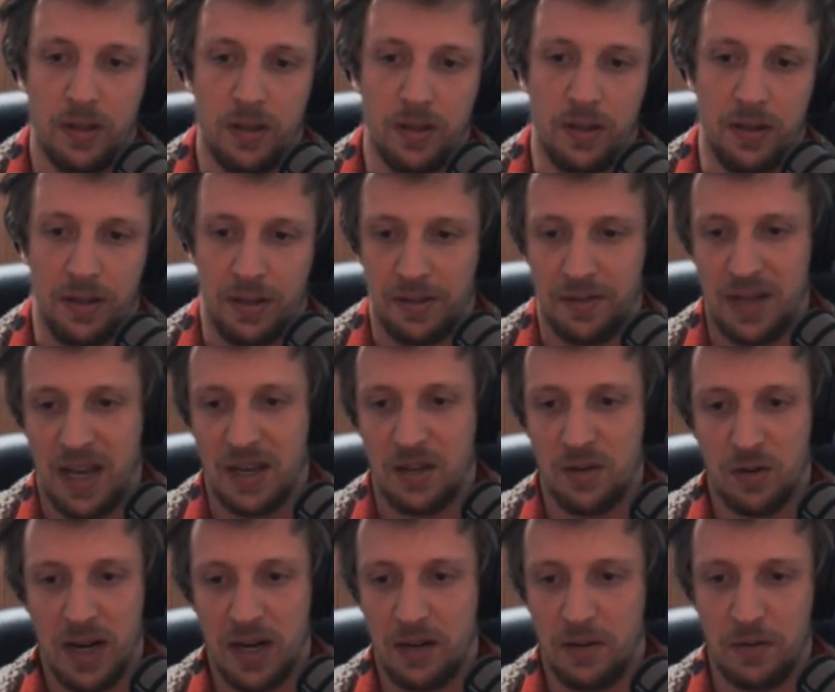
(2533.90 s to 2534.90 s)

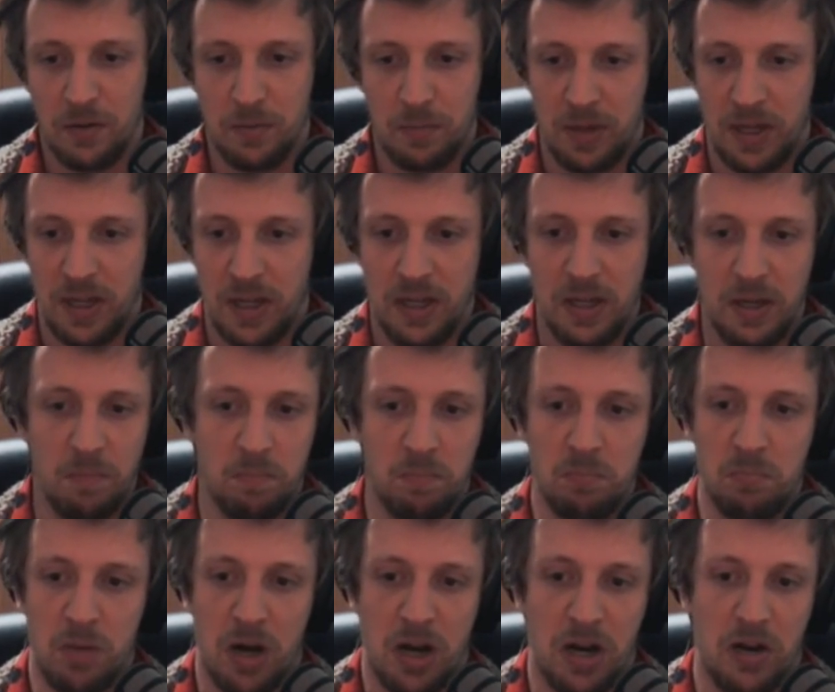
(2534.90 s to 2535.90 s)
Exaggerate could be,
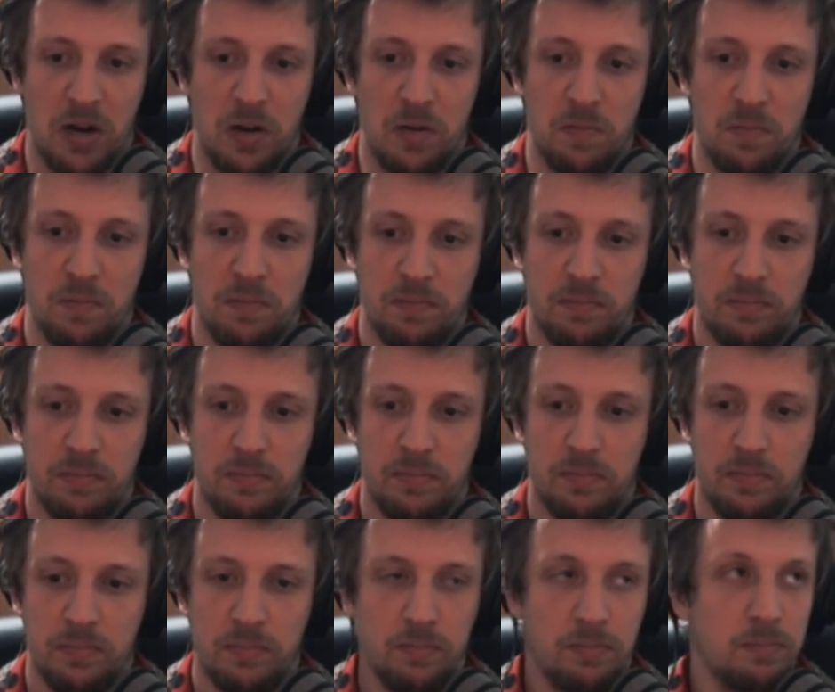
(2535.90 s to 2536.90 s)
I don't know,
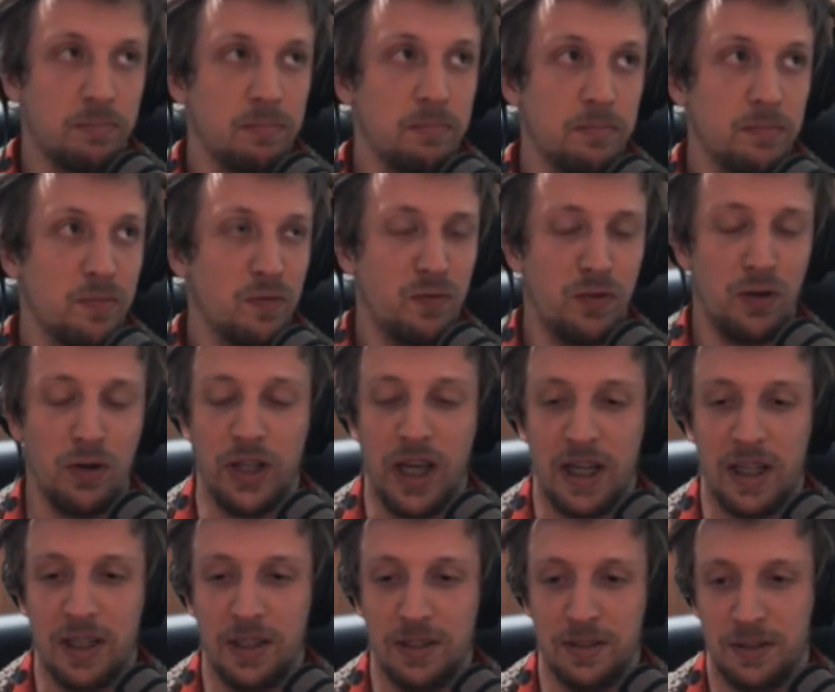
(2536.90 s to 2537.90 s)

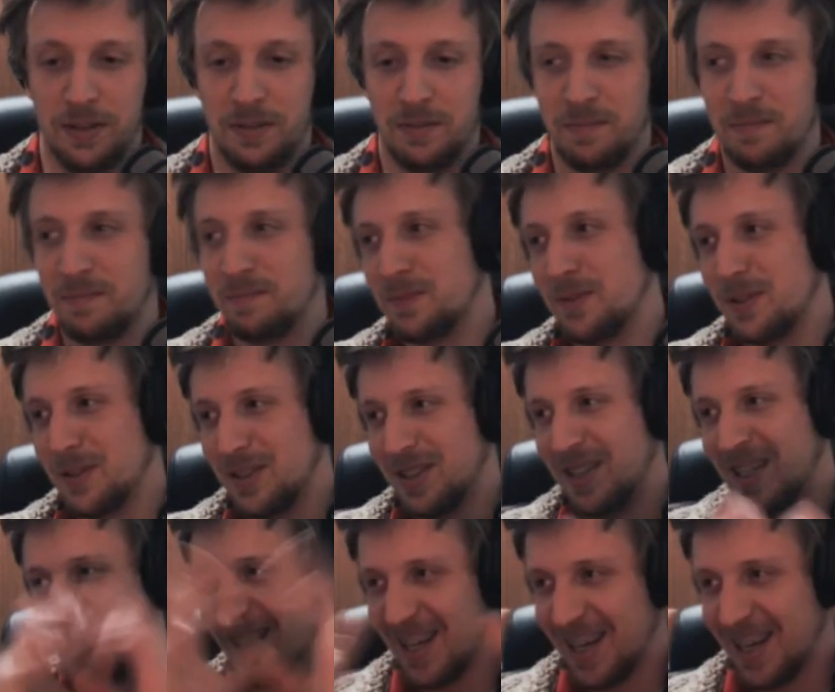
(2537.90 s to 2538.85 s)
frill-neck lizard, because they're